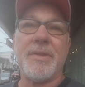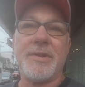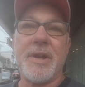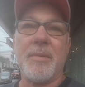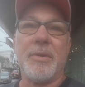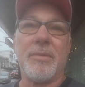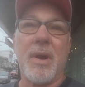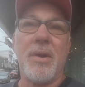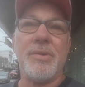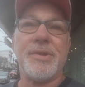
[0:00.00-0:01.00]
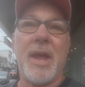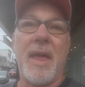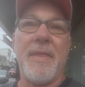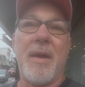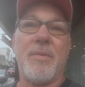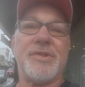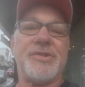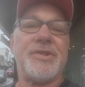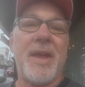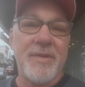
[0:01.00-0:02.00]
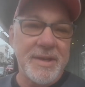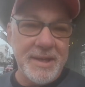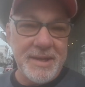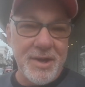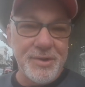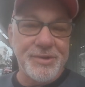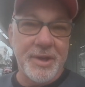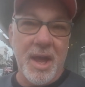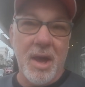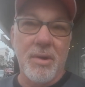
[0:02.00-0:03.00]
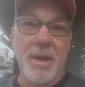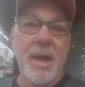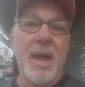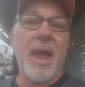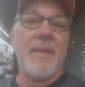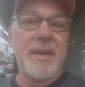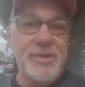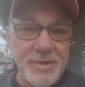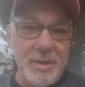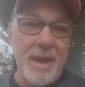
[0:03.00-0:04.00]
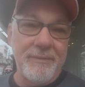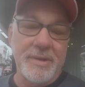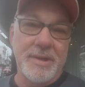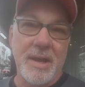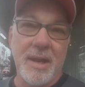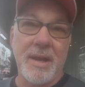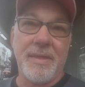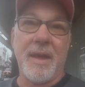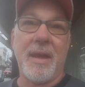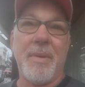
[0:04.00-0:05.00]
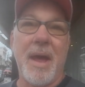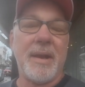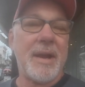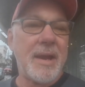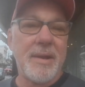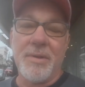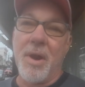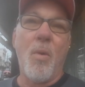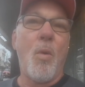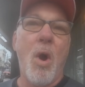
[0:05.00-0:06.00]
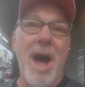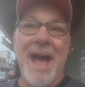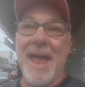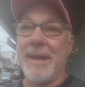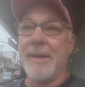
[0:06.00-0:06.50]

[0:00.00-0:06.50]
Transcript: the terrible roads, and that was 70 years ago, and they still haven't done anything about it. I don't know why,